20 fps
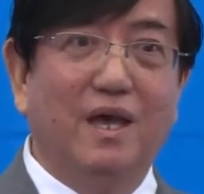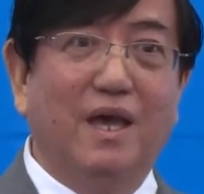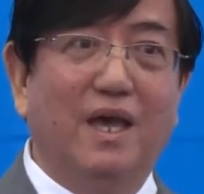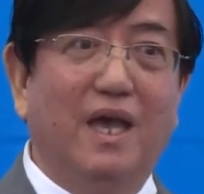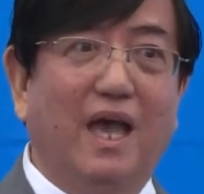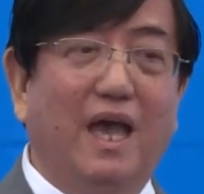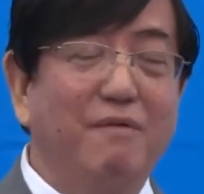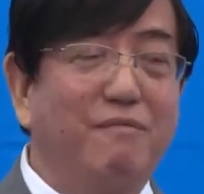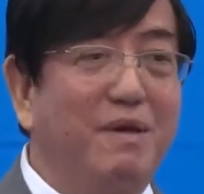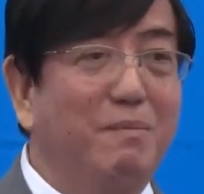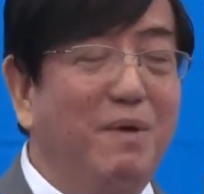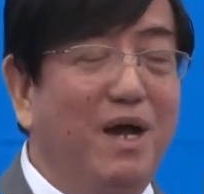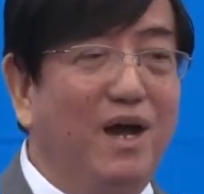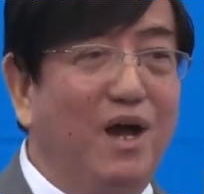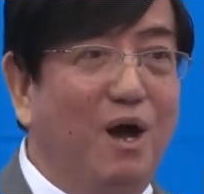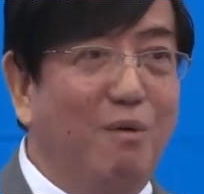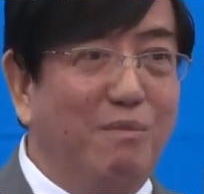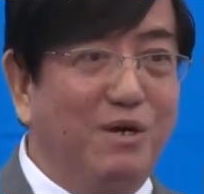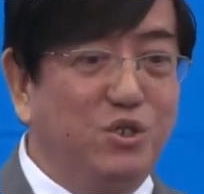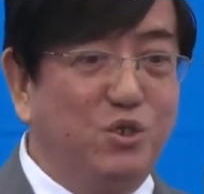Every month, how
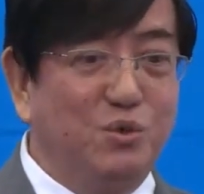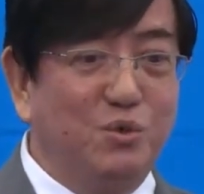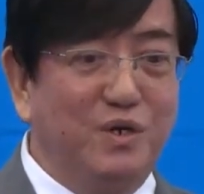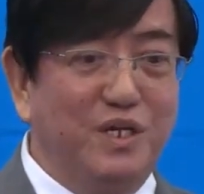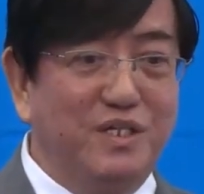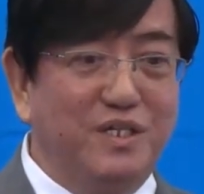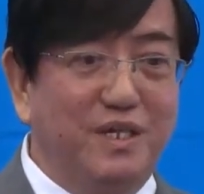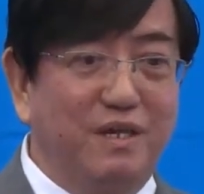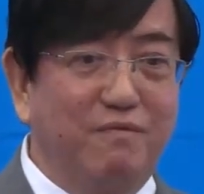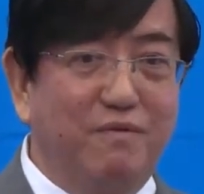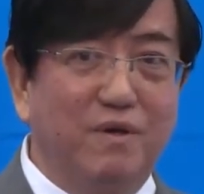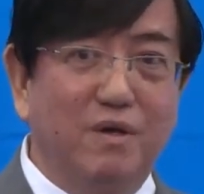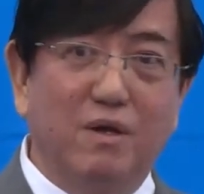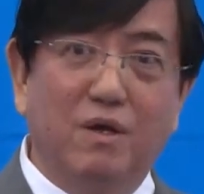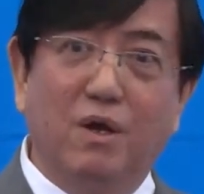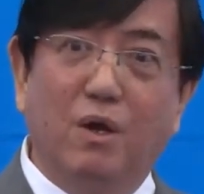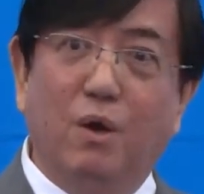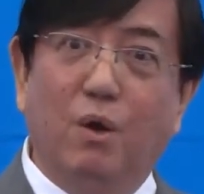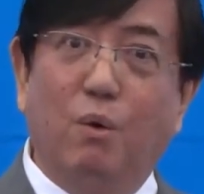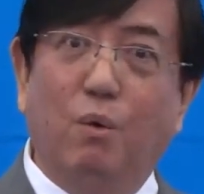much you receive?
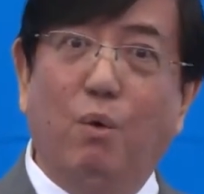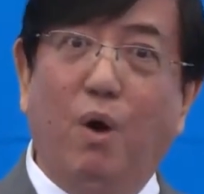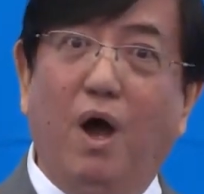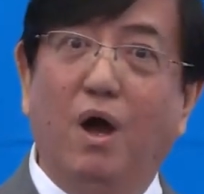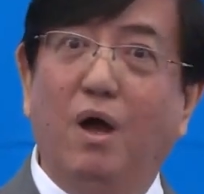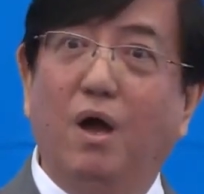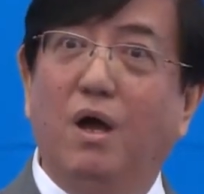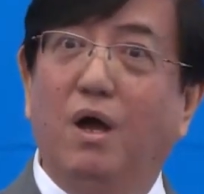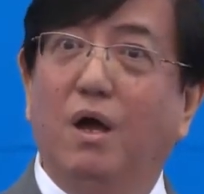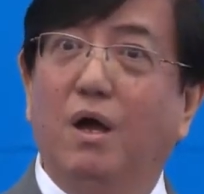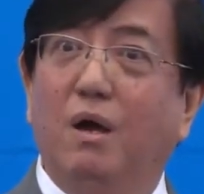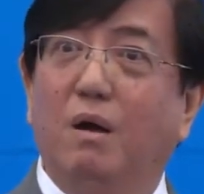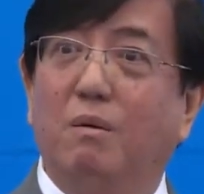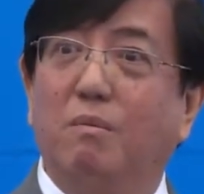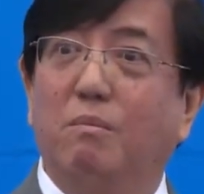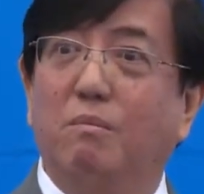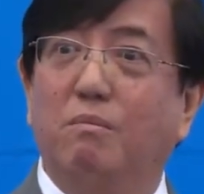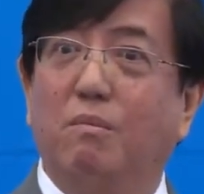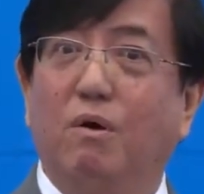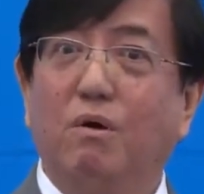Wow,
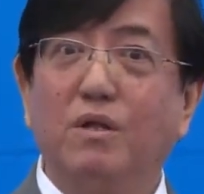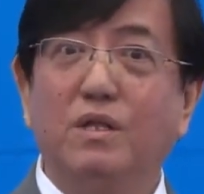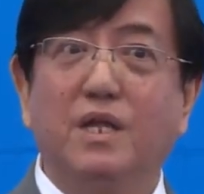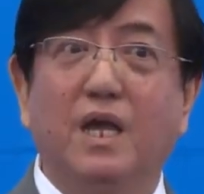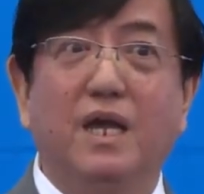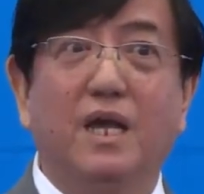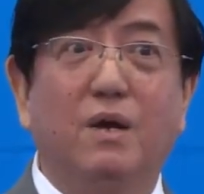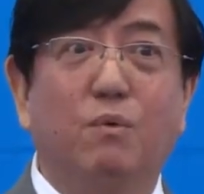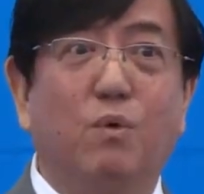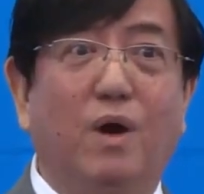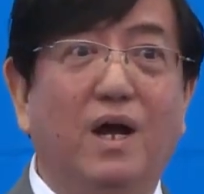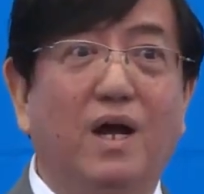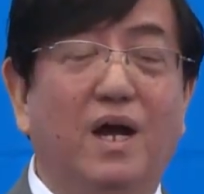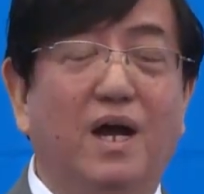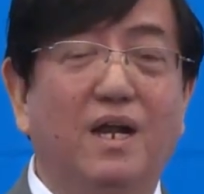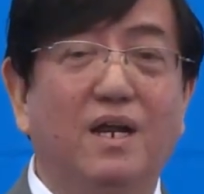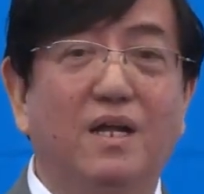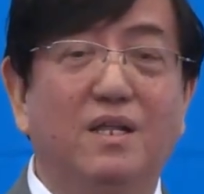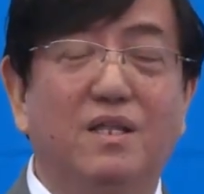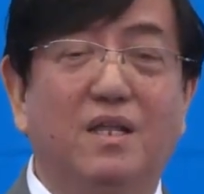more than
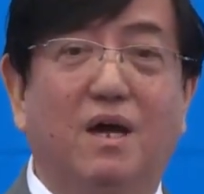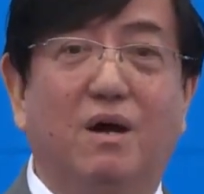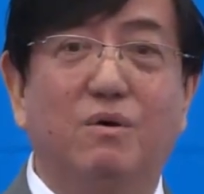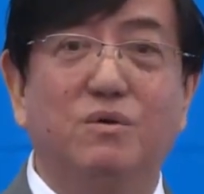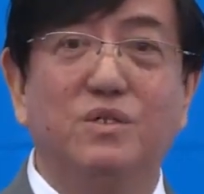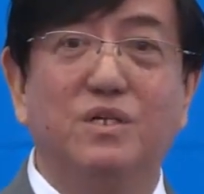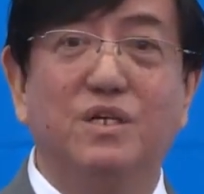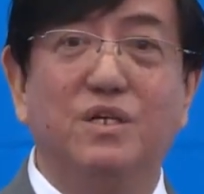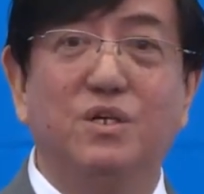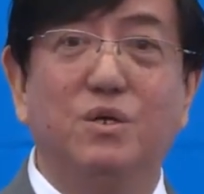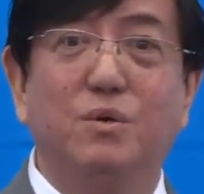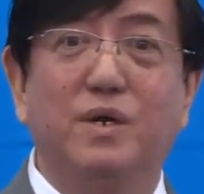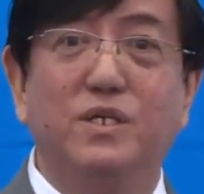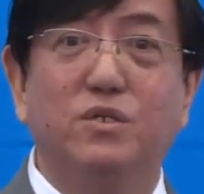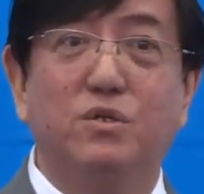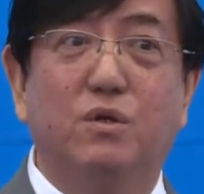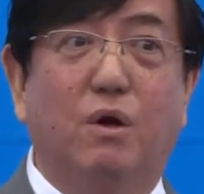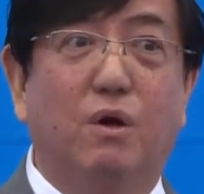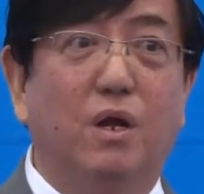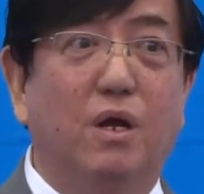
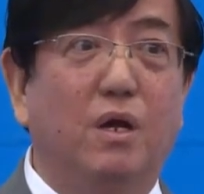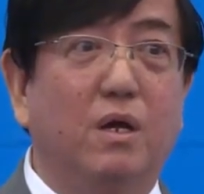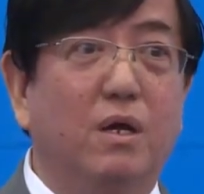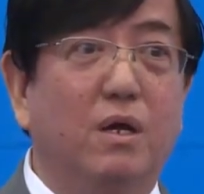$100,000.